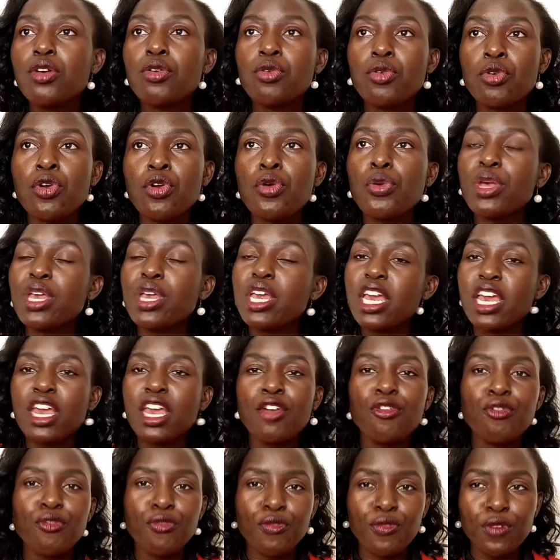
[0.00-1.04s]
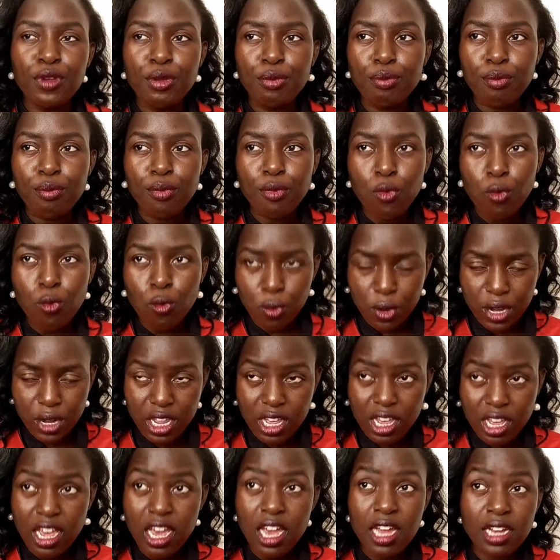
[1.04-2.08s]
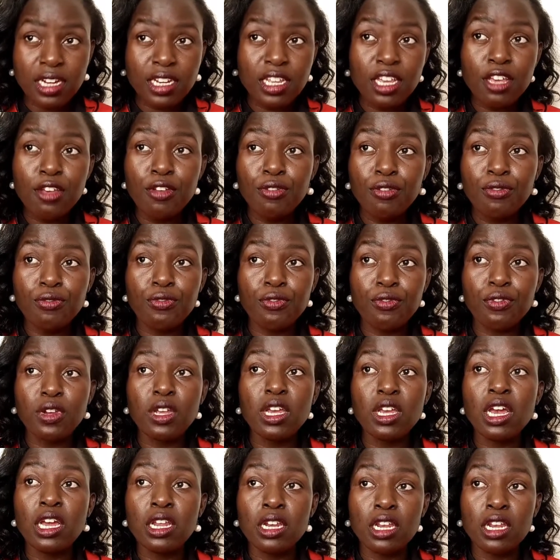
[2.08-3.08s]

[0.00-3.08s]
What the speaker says: growing every day and every